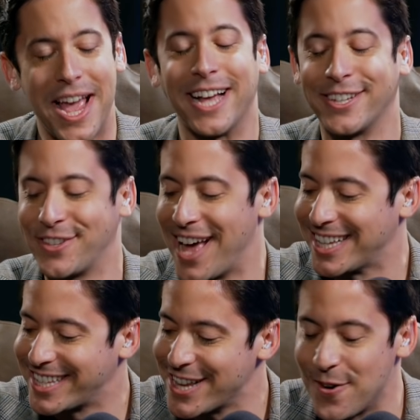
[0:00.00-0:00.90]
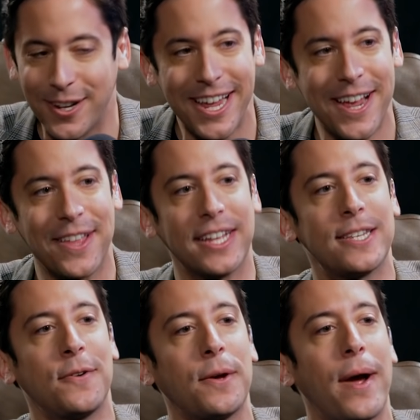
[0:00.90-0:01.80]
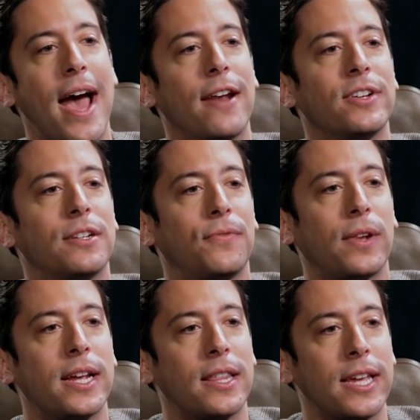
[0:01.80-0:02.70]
Yes, that's the only way out of it to flee